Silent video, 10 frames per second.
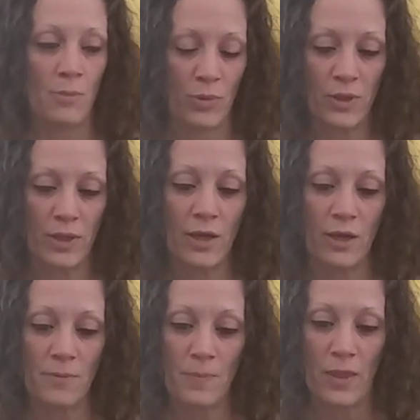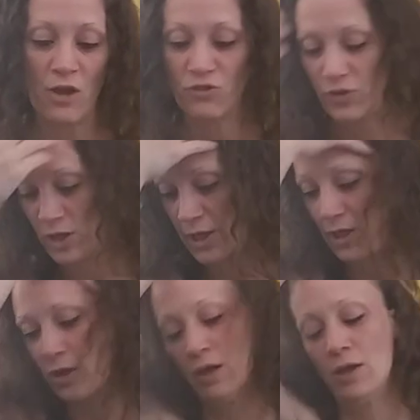But yeah, I feel
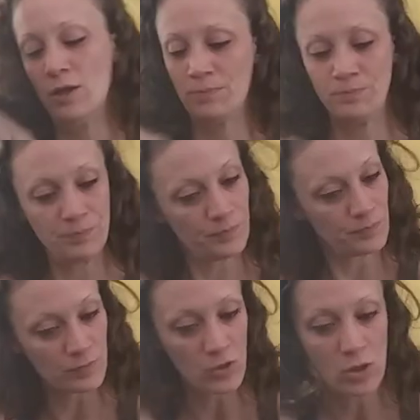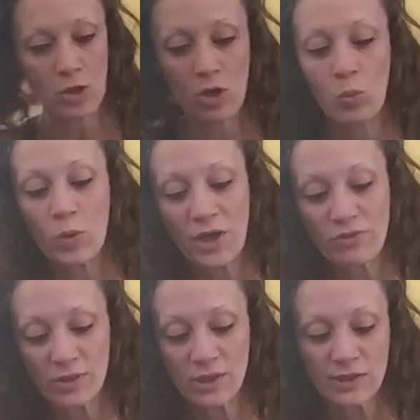like, um,
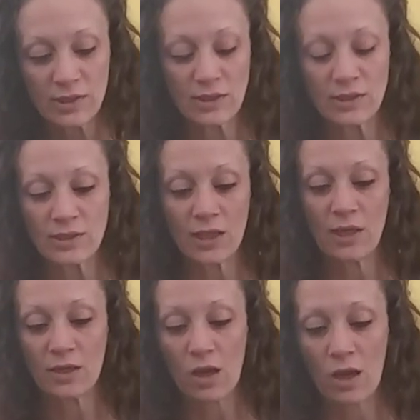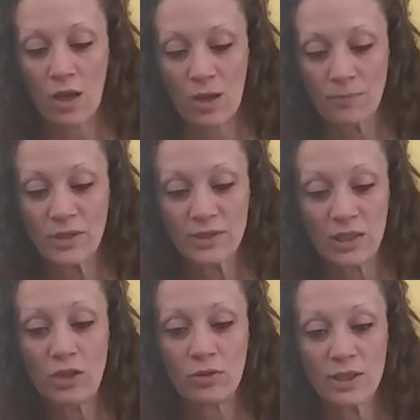whatever this is, is like, um, a
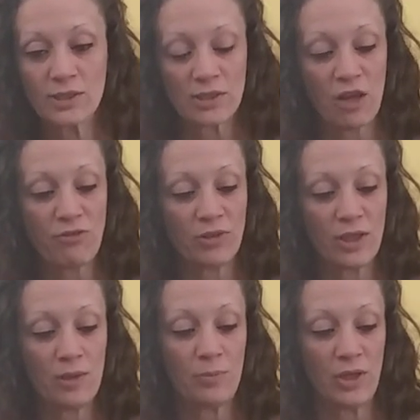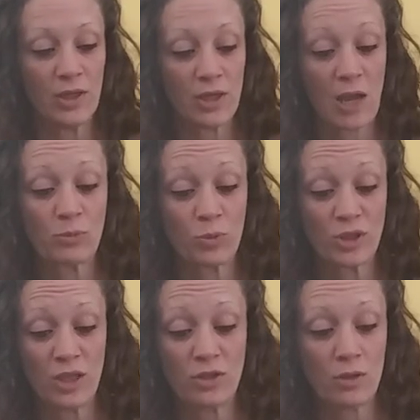secret is definitely being kept
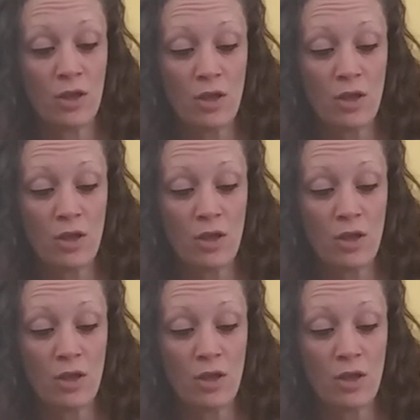within